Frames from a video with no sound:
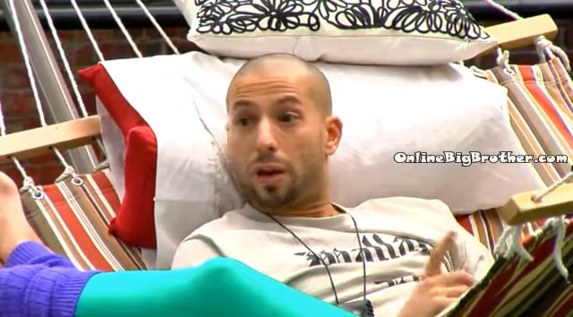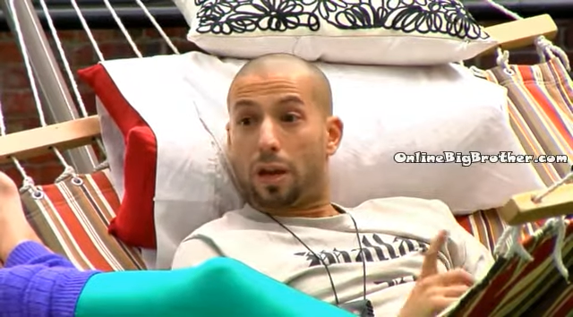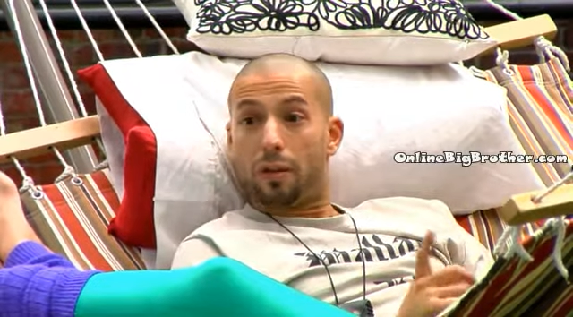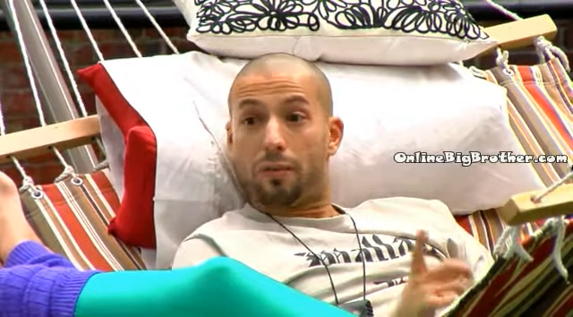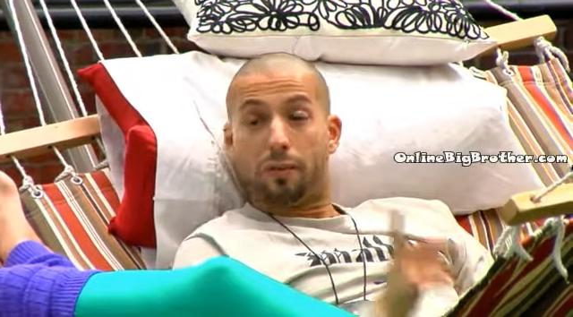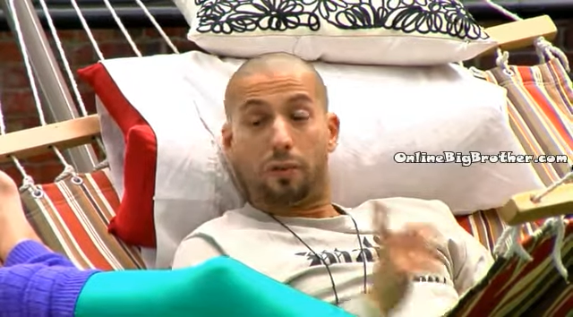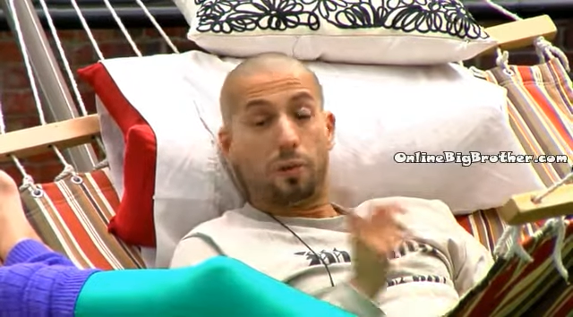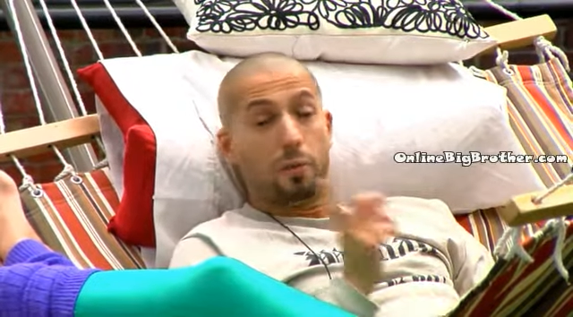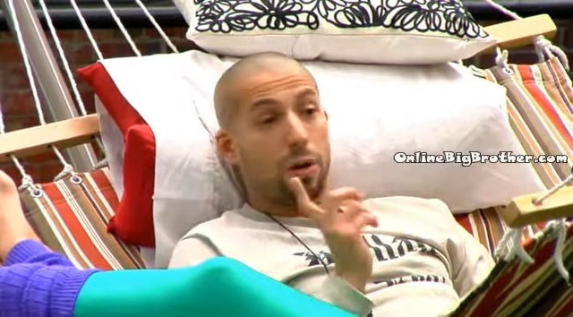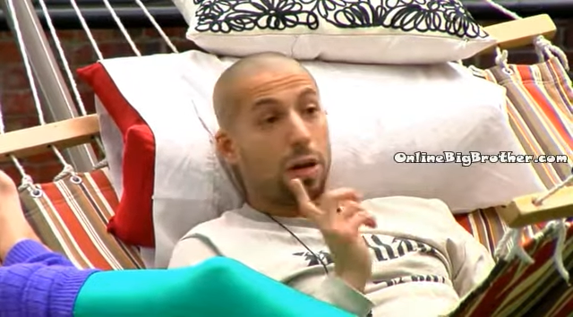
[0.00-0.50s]

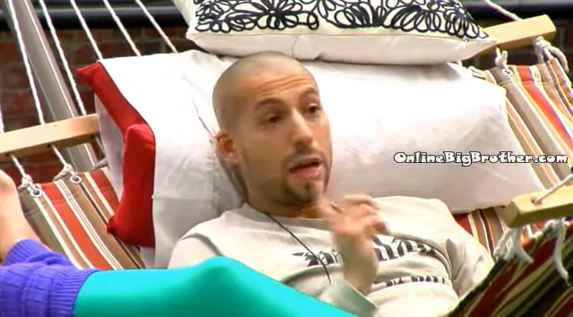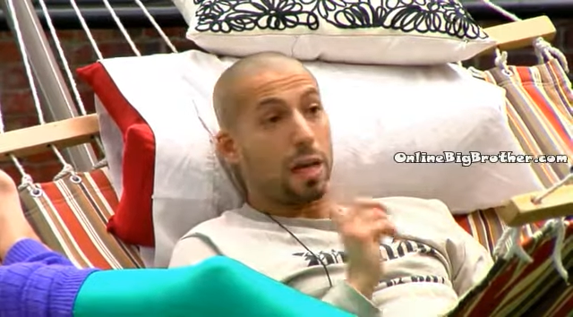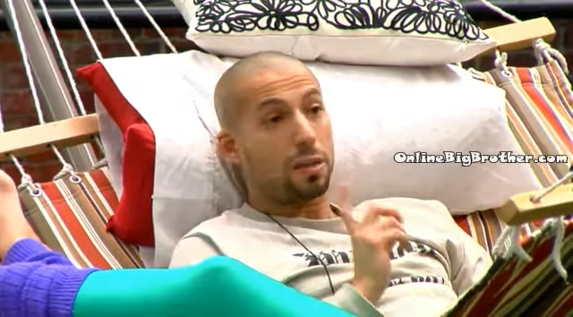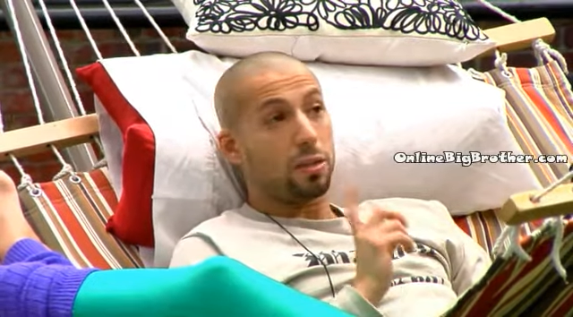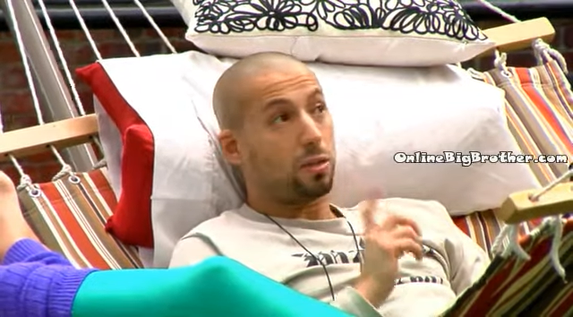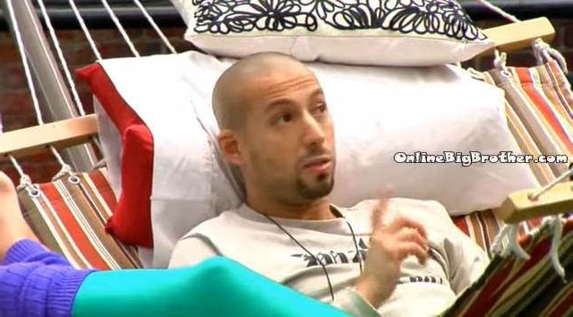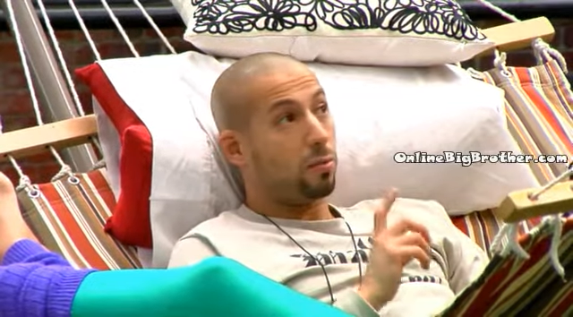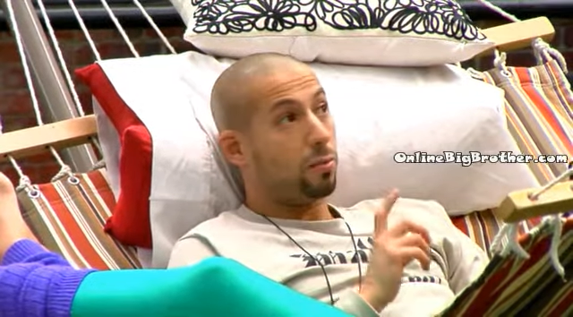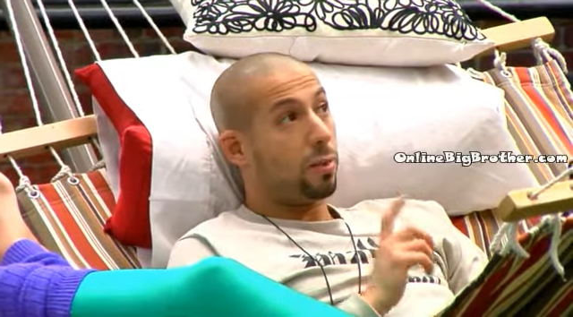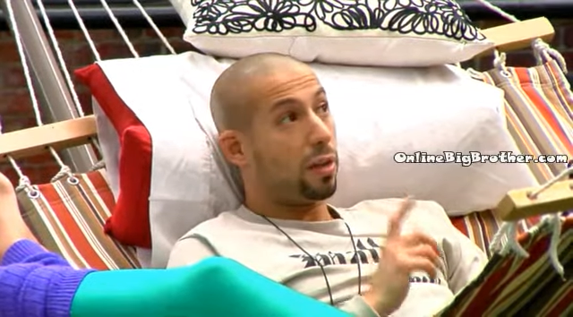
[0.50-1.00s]
everyone has
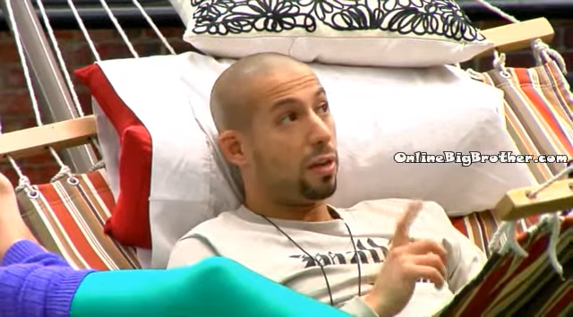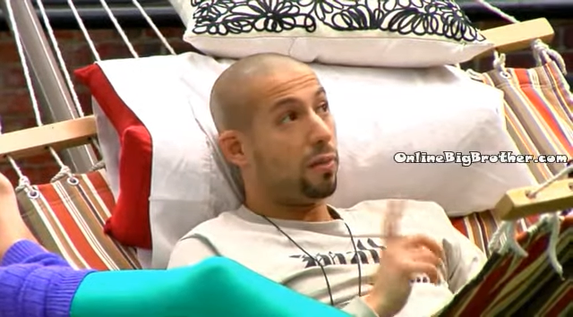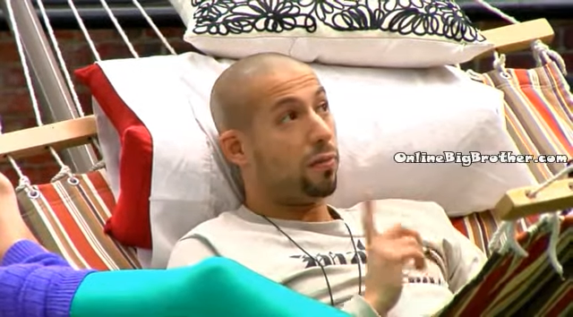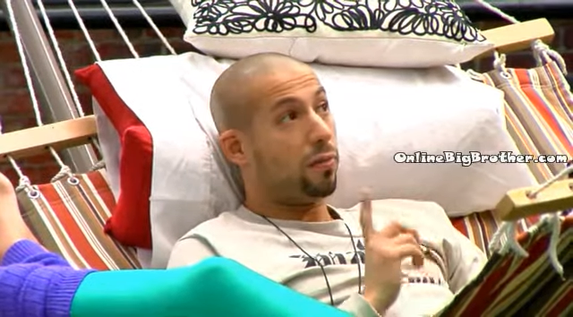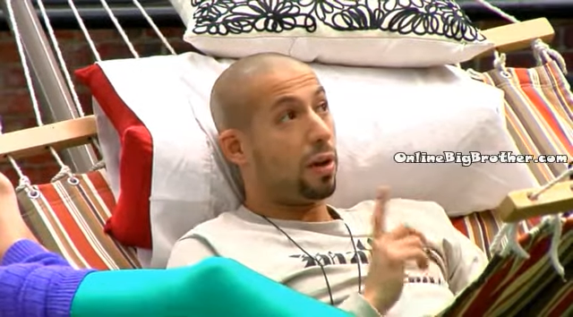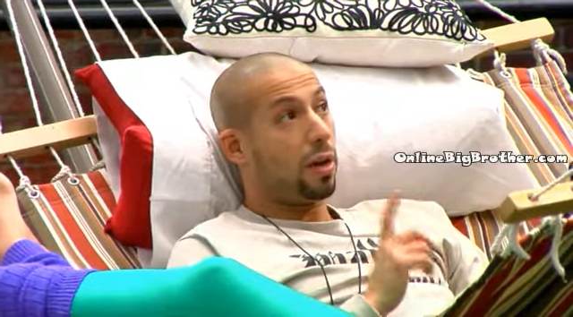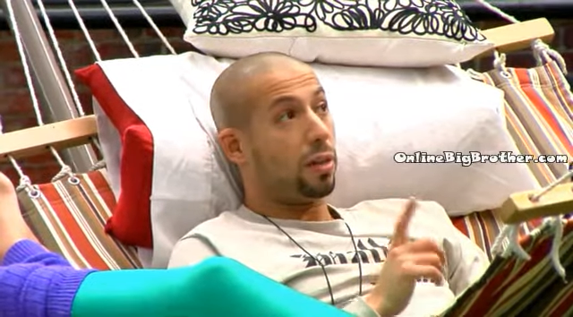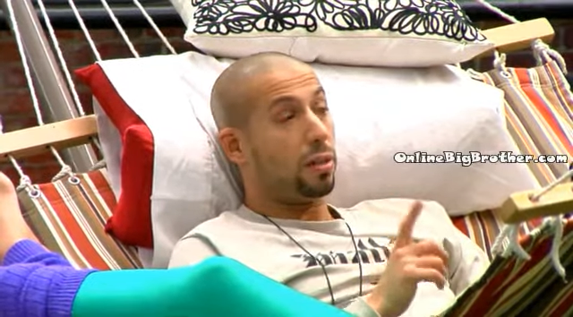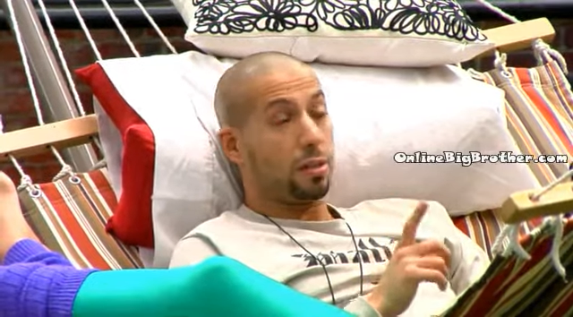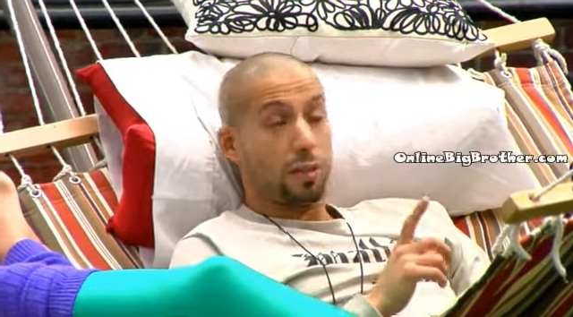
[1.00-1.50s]
so many
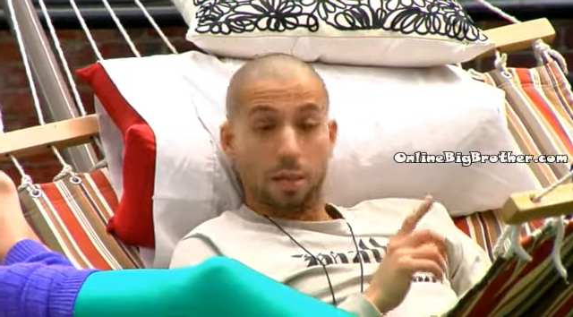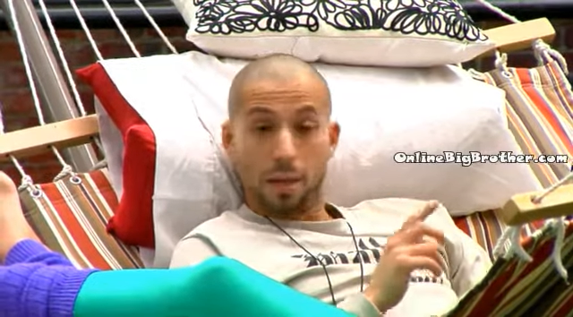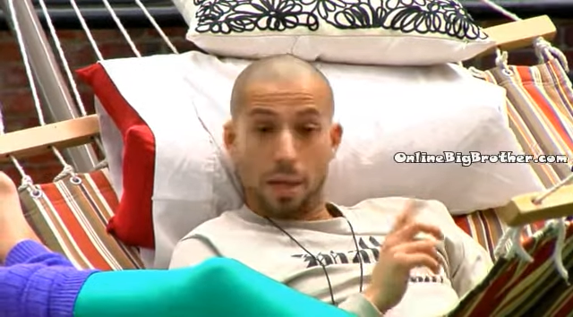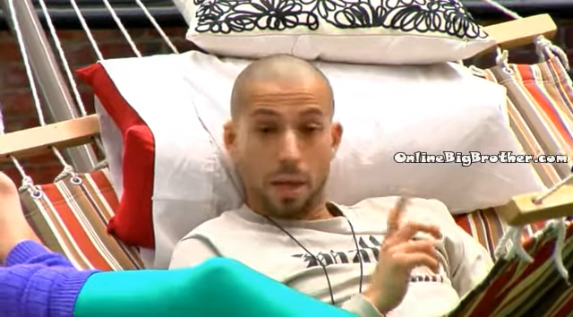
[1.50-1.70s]
friends.